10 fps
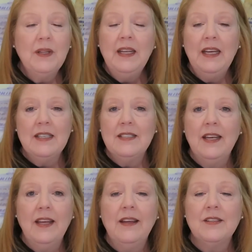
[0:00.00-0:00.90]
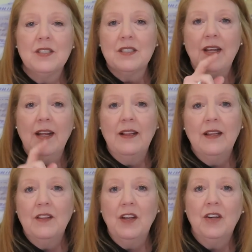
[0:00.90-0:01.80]
really easy. You just
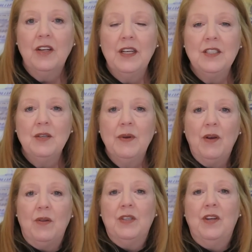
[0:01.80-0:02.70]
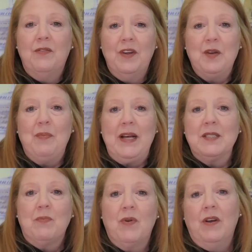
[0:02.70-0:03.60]
click that you're going to do it, hold it over your
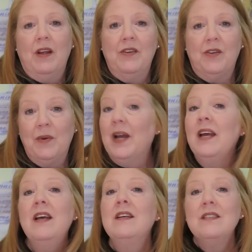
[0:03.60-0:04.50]
passport and do it.